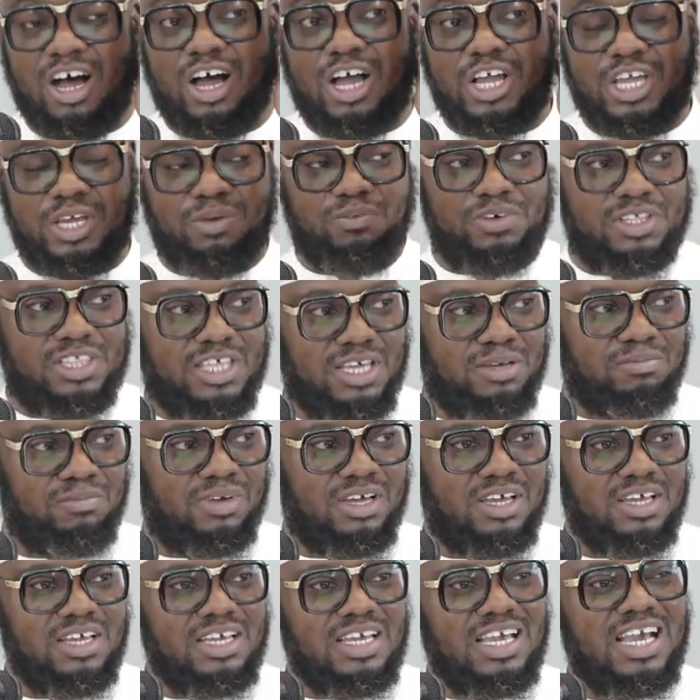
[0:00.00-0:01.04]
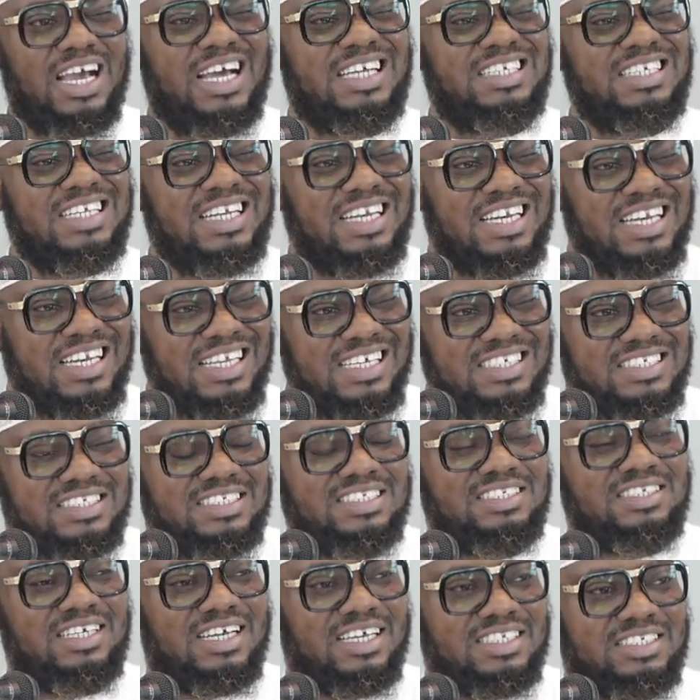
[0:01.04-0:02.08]
arguing with him, and they
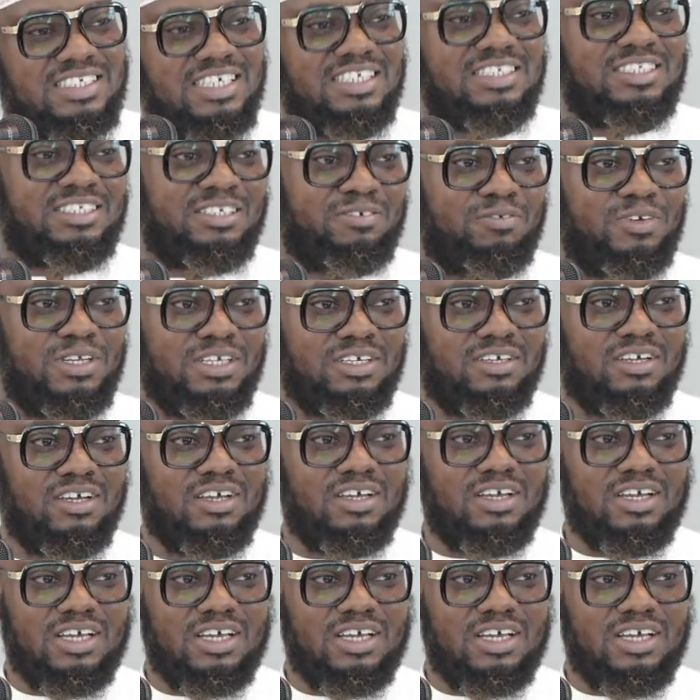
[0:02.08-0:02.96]
listened attentively.